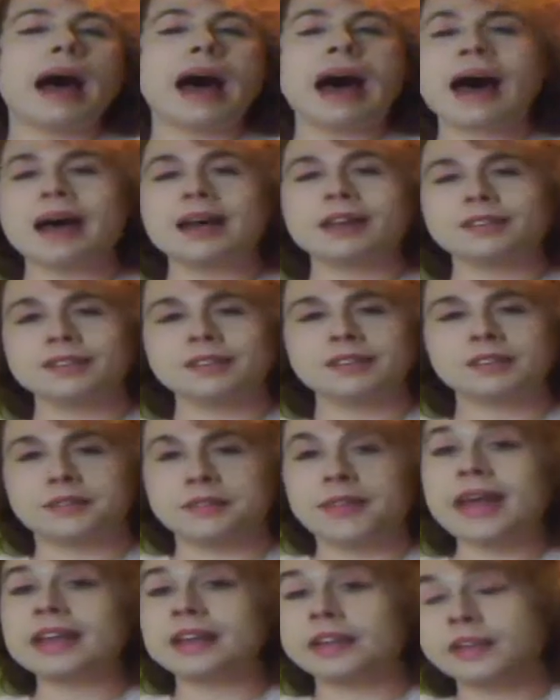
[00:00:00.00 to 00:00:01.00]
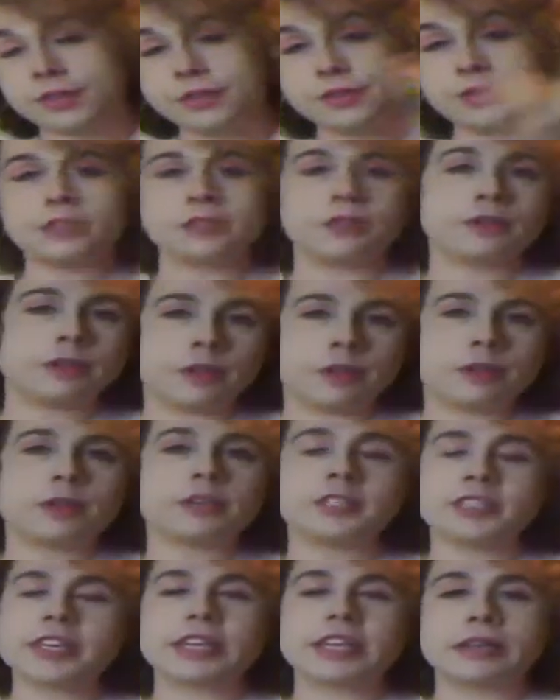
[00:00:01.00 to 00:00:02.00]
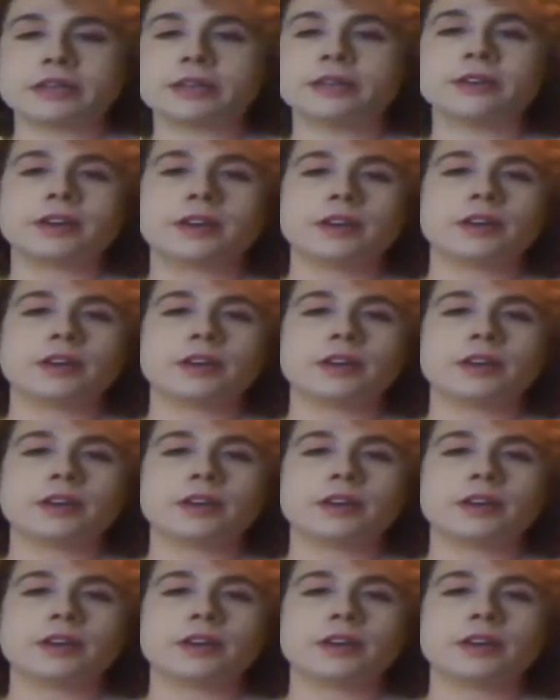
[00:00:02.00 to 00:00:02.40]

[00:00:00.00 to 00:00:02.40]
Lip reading: And then in 2013,